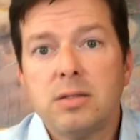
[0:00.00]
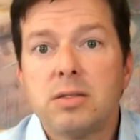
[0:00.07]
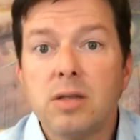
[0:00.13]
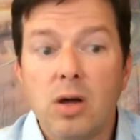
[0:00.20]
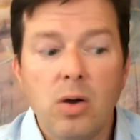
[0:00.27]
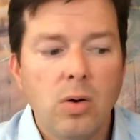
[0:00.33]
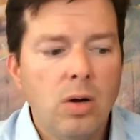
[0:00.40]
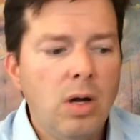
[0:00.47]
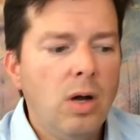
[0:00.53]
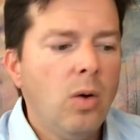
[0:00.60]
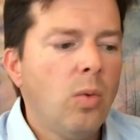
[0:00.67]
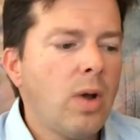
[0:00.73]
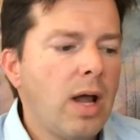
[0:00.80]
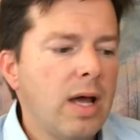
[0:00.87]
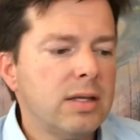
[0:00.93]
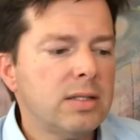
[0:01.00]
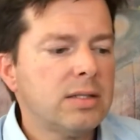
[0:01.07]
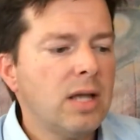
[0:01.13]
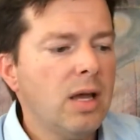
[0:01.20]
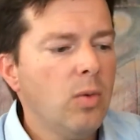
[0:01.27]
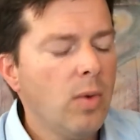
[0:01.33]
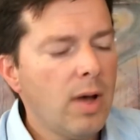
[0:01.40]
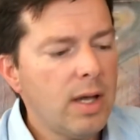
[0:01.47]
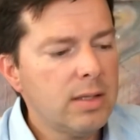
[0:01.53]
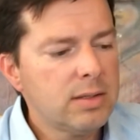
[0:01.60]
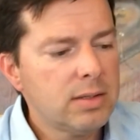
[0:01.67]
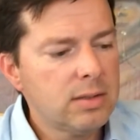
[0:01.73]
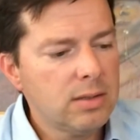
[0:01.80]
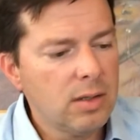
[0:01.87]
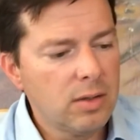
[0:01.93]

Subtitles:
So what I had to say was,